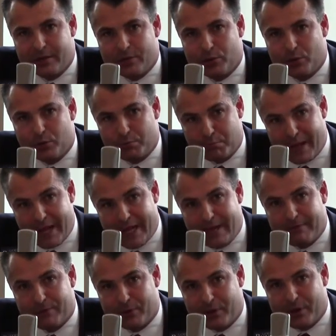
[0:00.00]
to
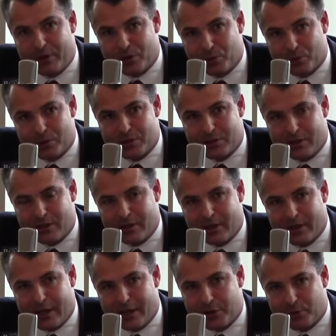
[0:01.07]
pay for the interest
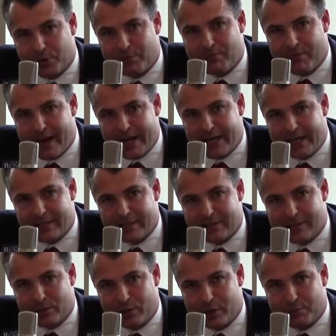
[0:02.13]
and interim
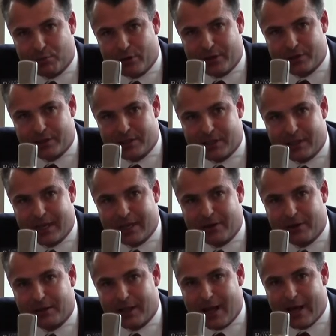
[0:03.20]
financing so these projects can get
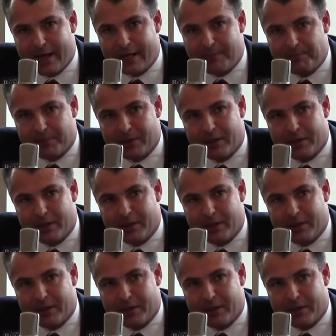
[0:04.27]
online.